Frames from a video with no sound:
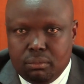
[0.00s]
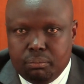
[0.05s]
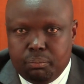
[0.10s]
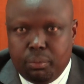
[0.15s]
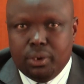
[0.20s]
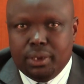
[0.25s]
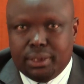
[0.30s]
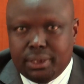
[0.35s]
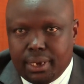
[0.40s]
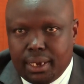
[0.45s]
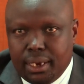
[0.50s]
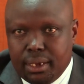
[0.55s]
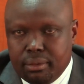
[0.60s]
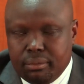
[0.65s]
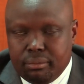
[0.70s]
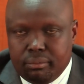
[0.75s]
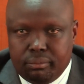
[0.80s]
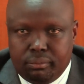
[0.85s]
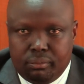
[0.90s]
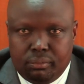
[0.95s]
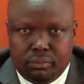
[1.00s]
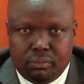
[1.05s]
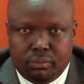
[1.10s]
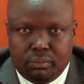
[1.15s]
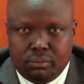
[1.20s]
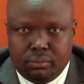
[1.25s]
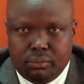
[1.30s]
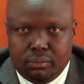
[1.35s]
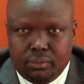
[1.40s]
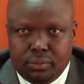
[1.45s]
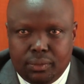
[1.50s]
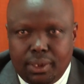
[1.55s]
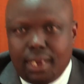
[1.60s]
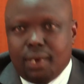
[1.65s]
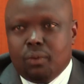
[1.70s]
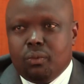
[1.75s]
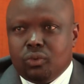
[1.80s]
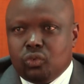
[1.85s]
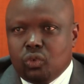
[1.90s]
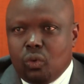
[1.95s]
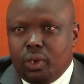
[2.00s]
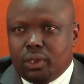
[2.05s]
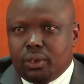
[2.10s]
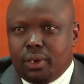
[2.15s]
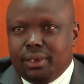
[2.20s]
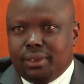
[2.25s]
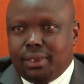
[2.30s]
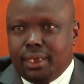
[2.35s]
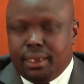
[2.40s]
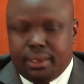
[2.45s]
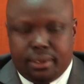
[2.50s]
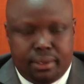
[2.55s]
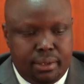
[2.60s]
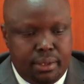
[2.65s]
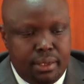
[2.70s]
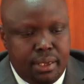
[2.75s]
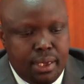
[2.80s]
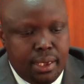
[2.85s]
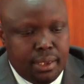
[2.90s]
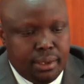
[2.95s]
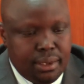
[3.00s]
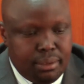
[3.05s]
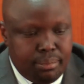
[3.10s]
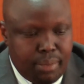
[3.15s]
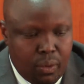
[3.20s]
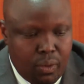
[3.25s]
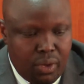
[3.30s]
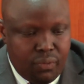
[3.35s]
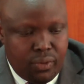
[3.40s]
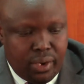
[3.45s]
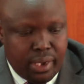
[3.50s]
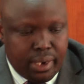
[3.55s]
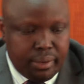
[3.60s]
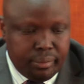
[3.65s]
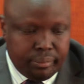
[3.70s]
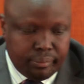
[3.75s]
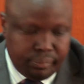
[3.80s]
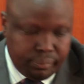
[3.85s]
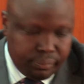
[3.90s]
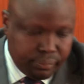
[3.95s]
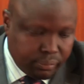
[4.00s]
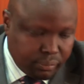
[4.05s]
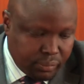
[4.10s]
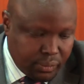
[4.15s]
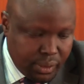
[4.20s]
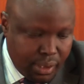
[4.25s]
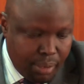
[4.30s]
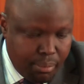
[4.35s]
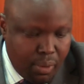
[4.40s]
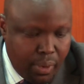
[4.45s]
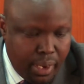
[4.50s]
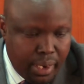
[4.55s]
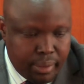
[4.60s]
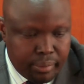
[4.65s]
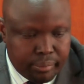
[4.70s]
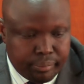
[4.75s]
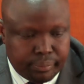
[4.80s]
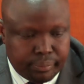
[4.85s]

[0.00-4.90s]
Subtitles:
politically. And so what are I saying? This is my way forward. Number one,